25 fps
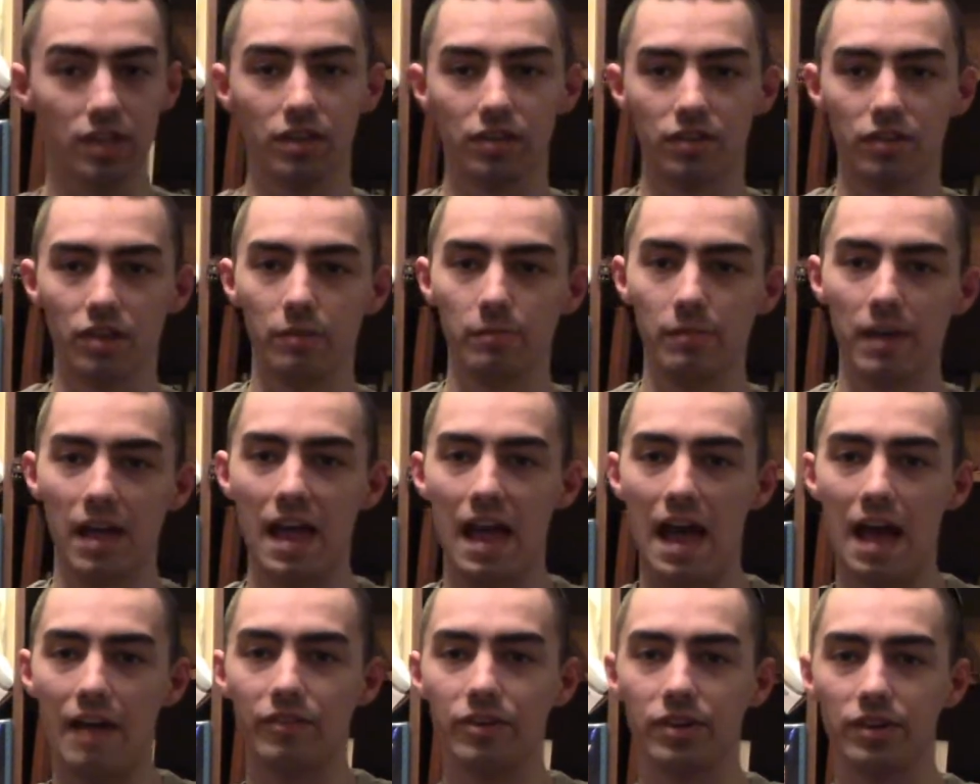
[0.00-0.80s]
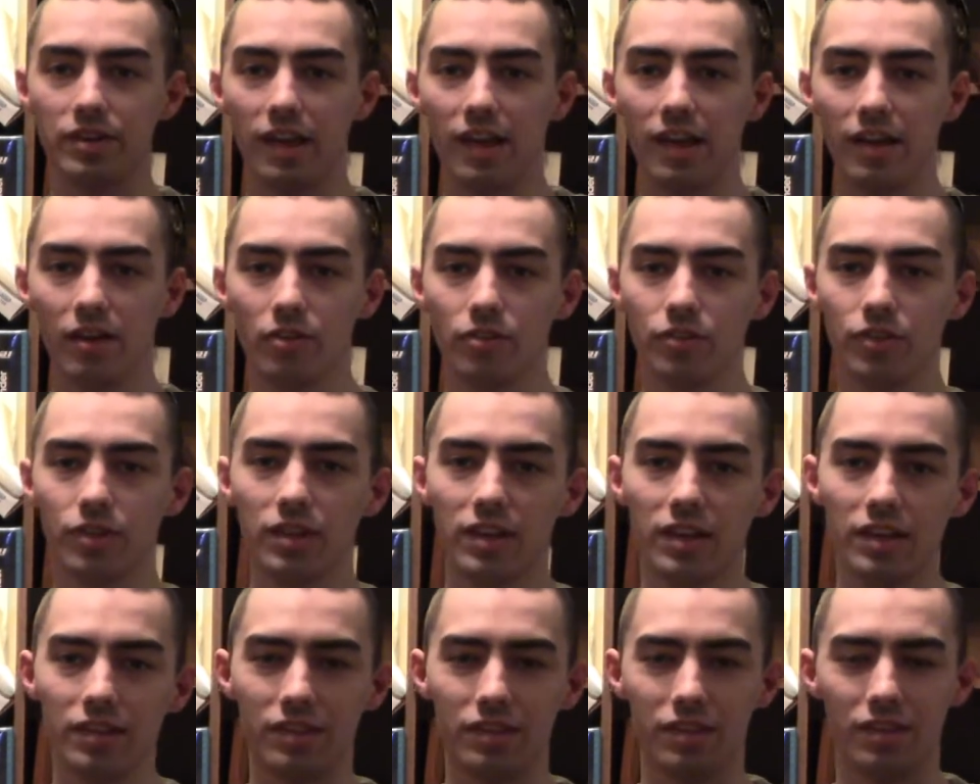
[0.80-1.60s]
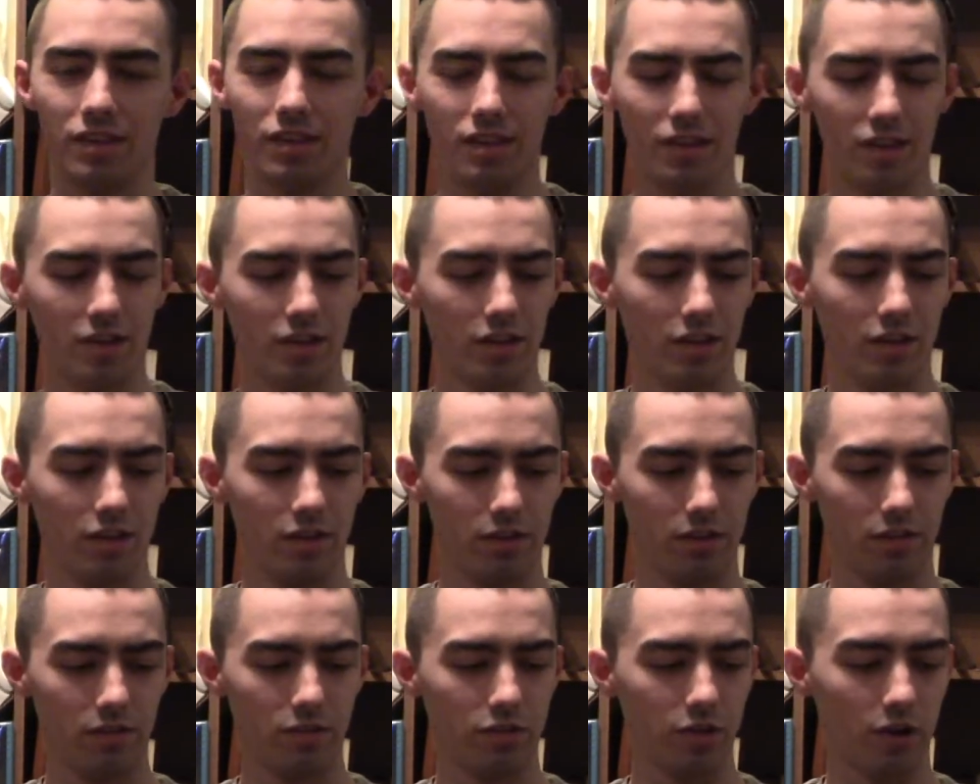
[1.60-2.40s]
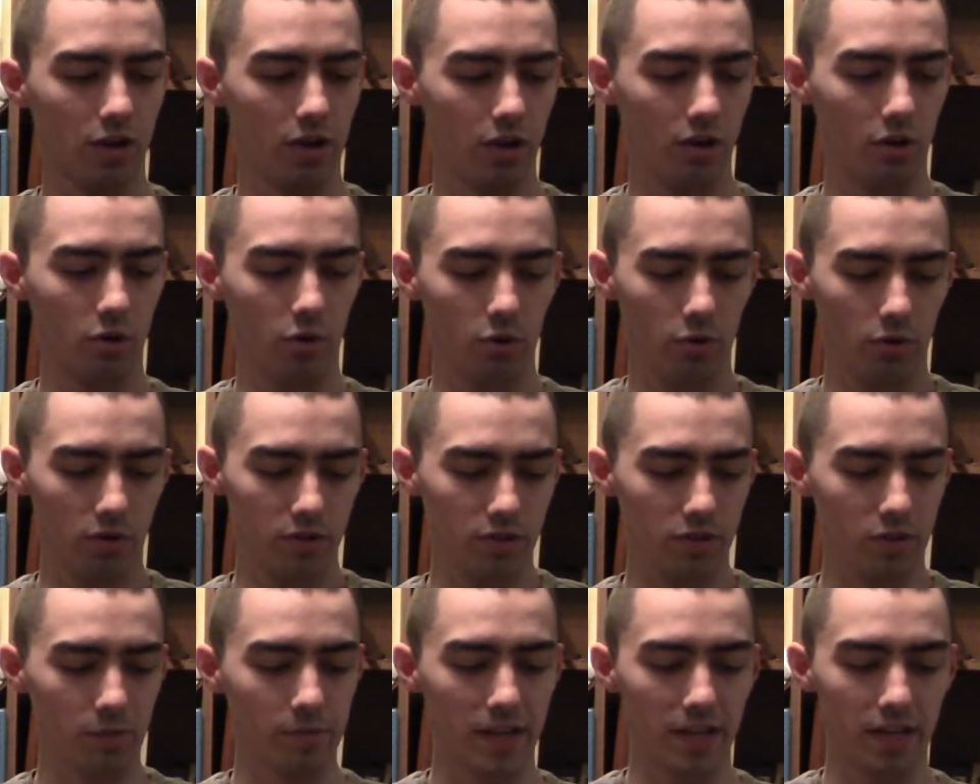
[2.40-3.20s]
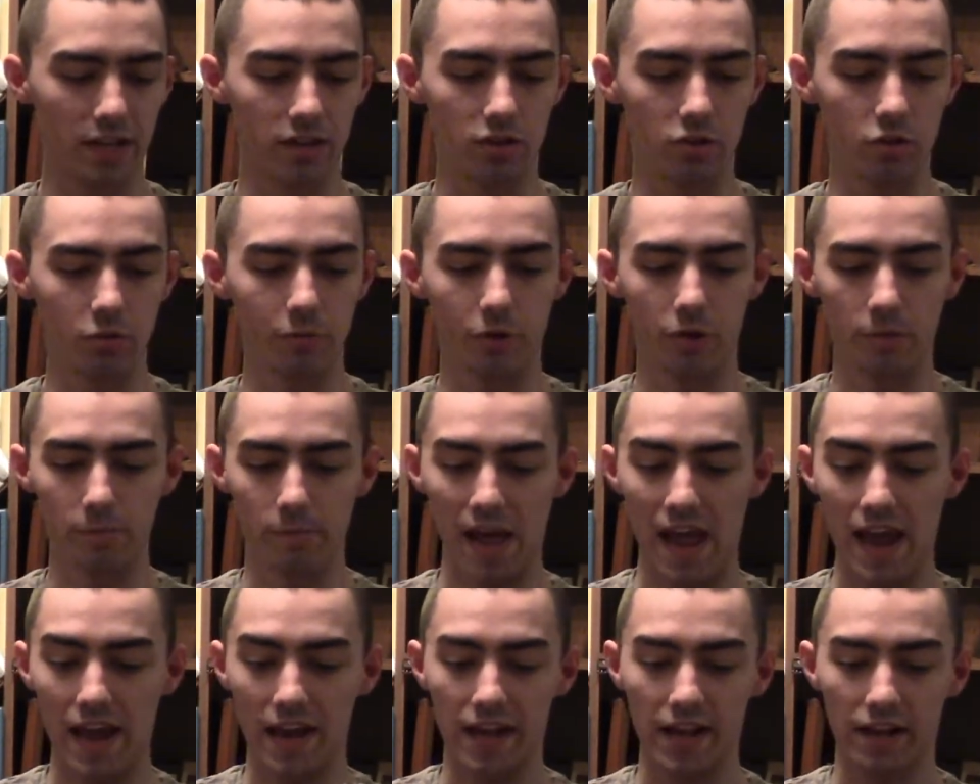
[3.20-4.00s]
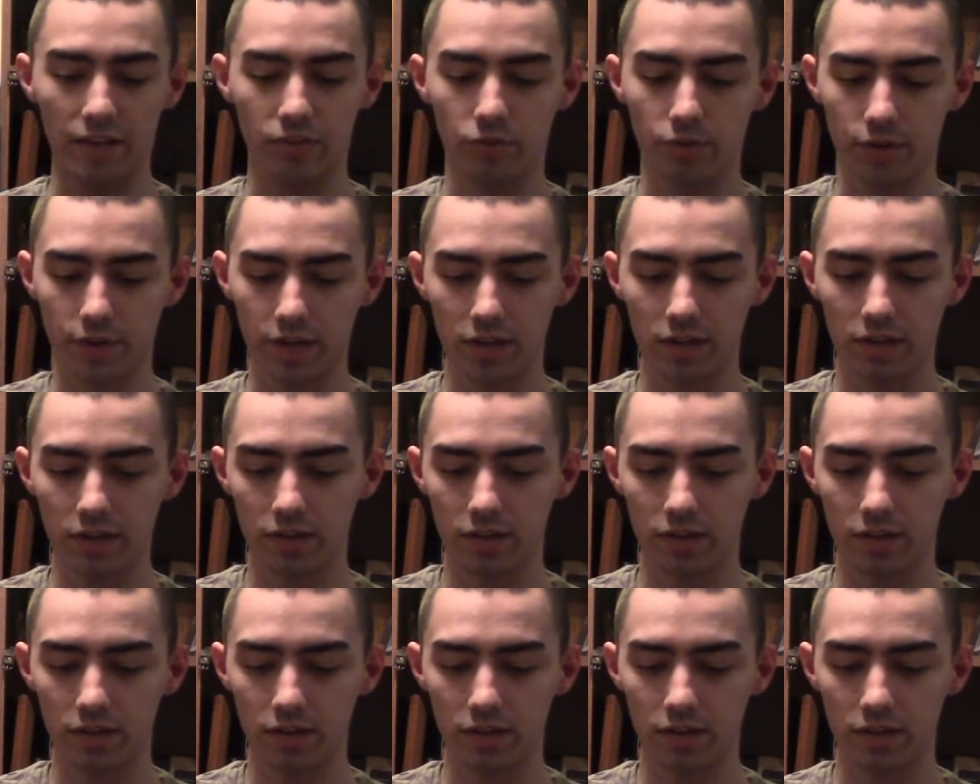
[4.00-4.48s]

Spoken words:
some aventail to this, so to make it a little more badass looking.